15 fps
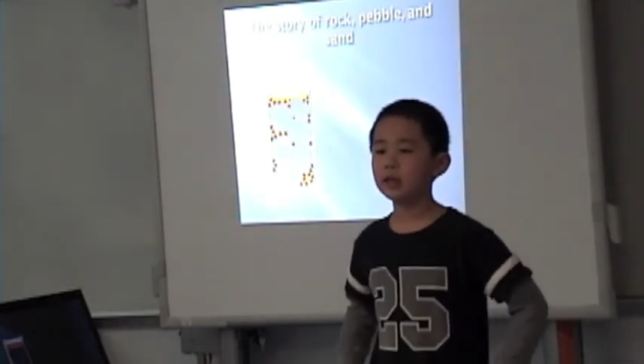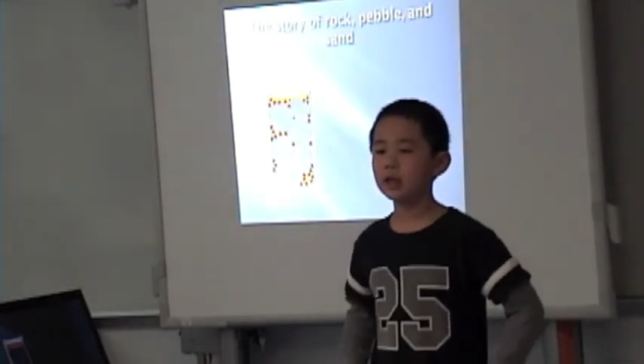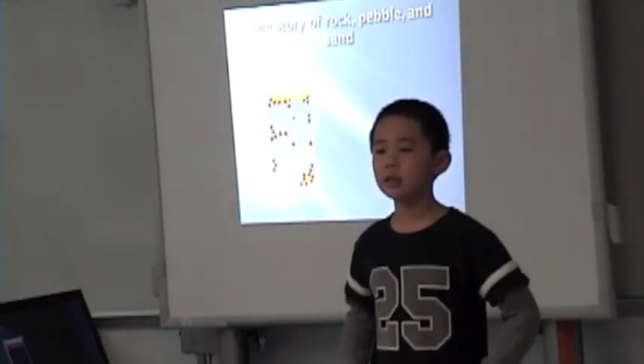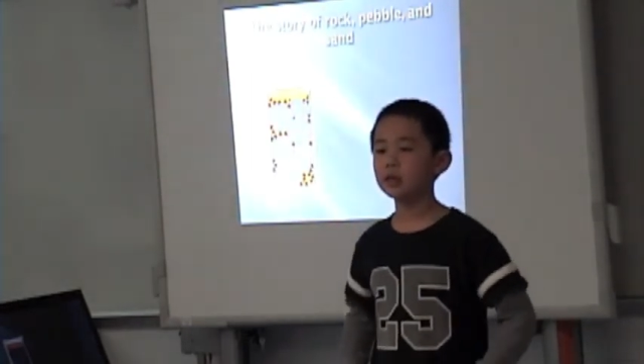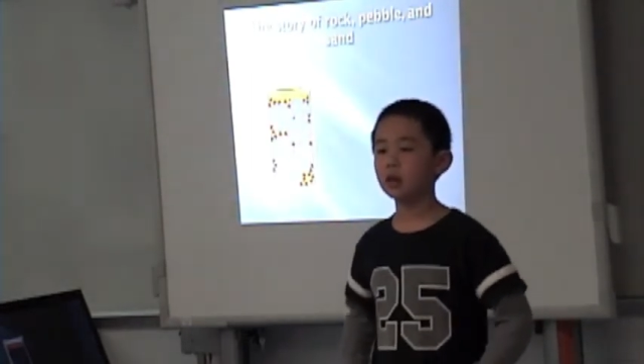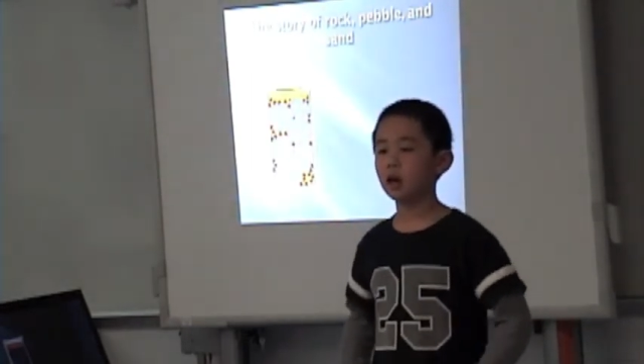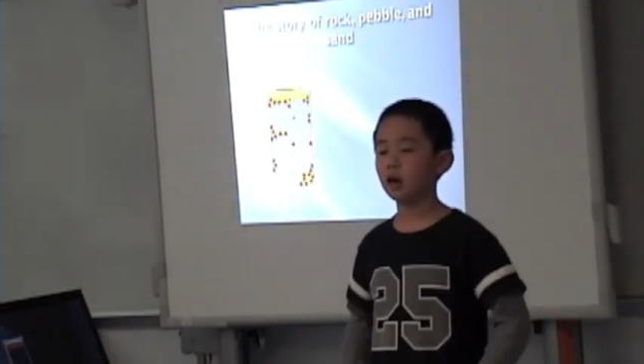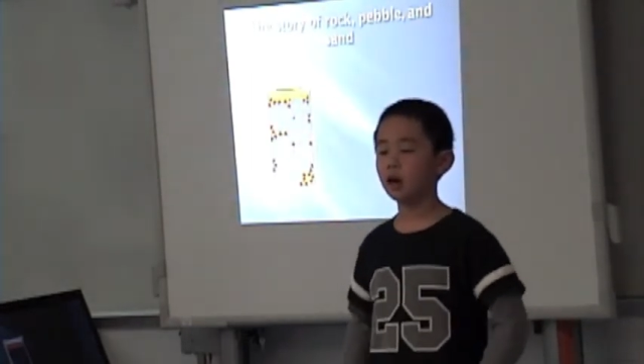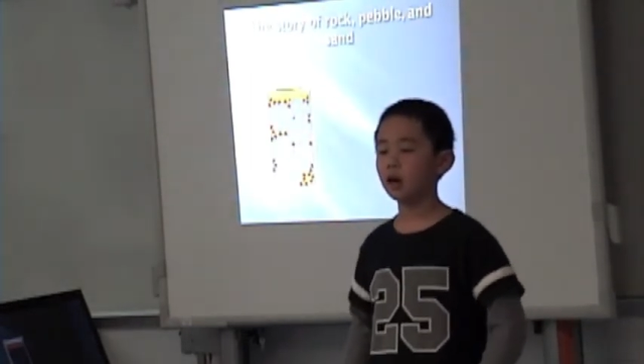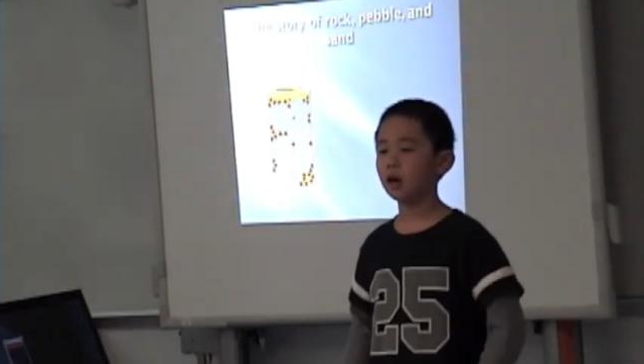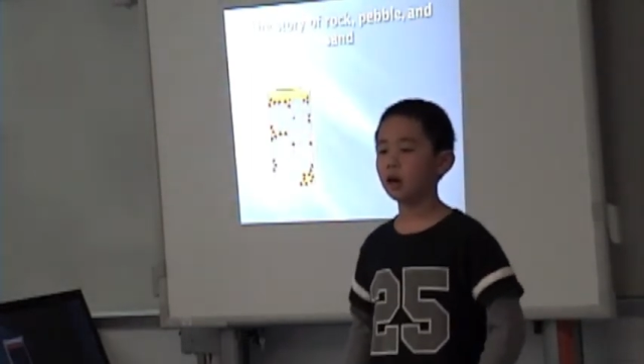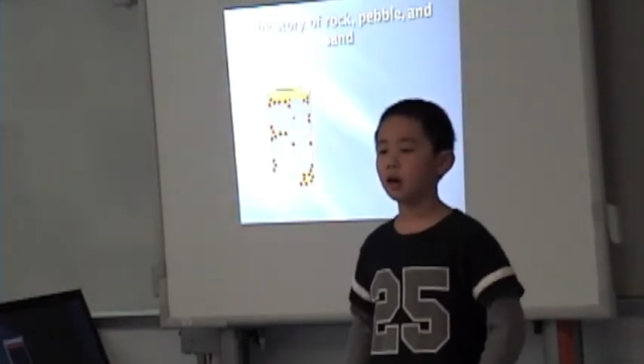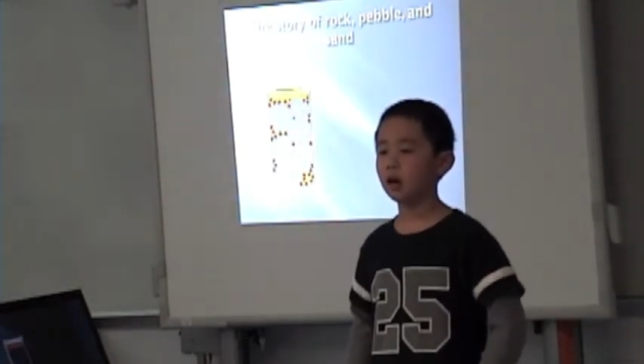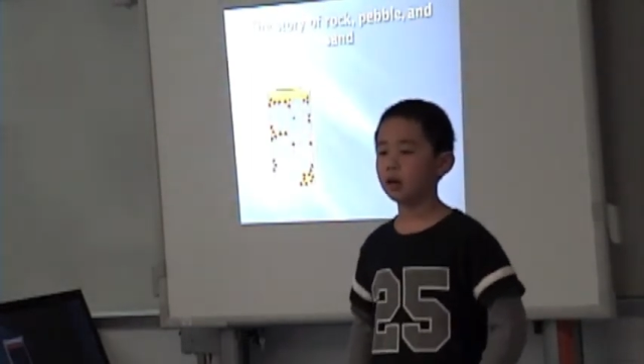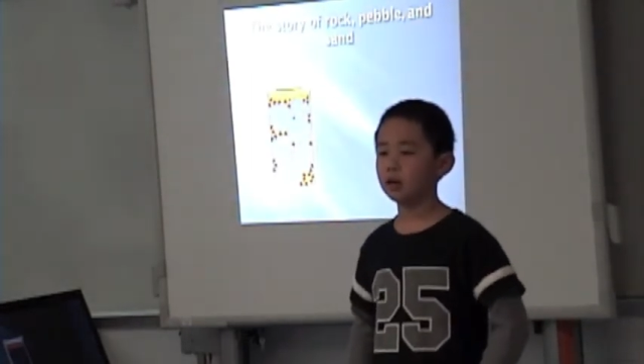a
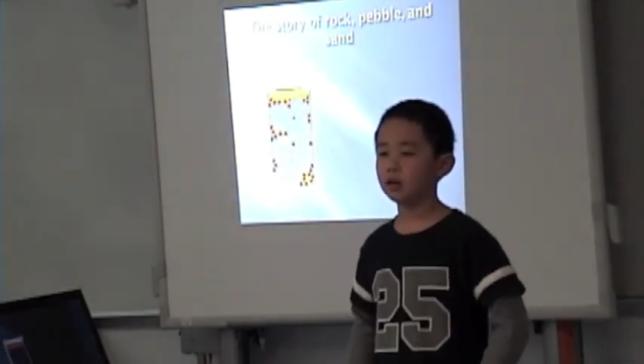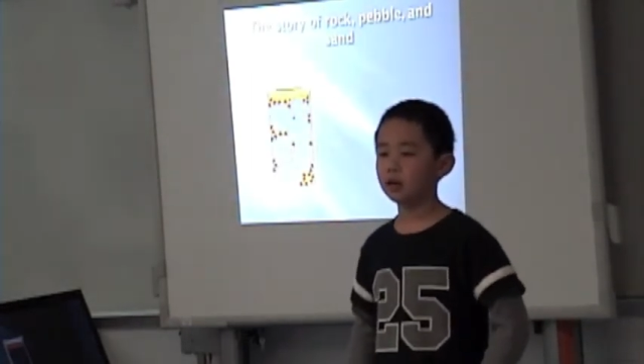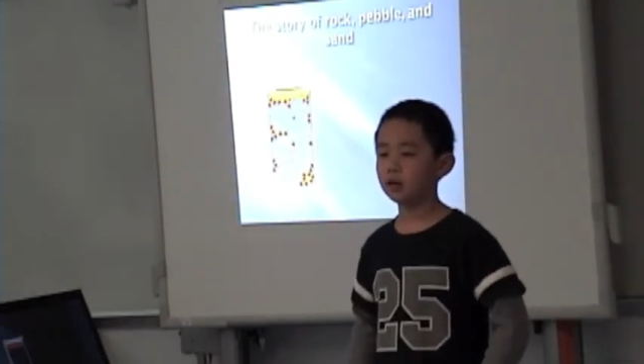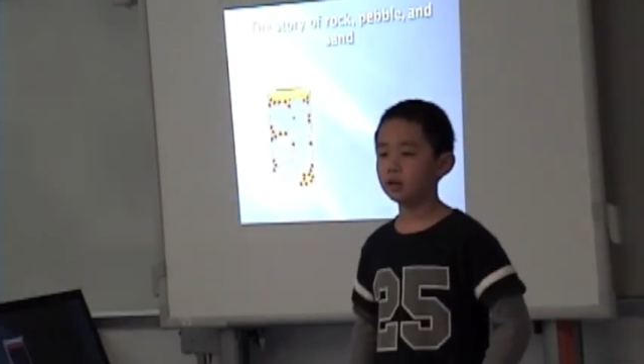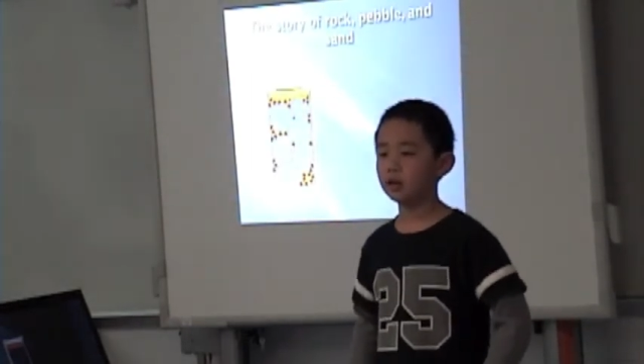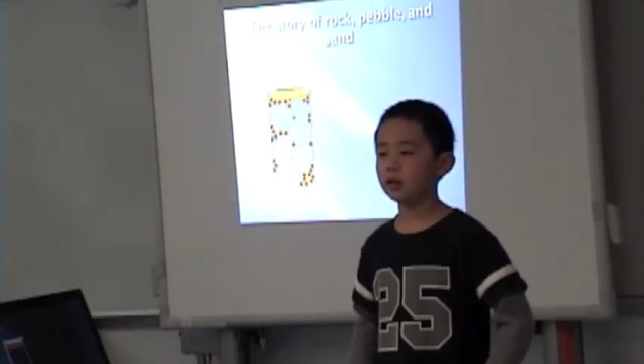jar on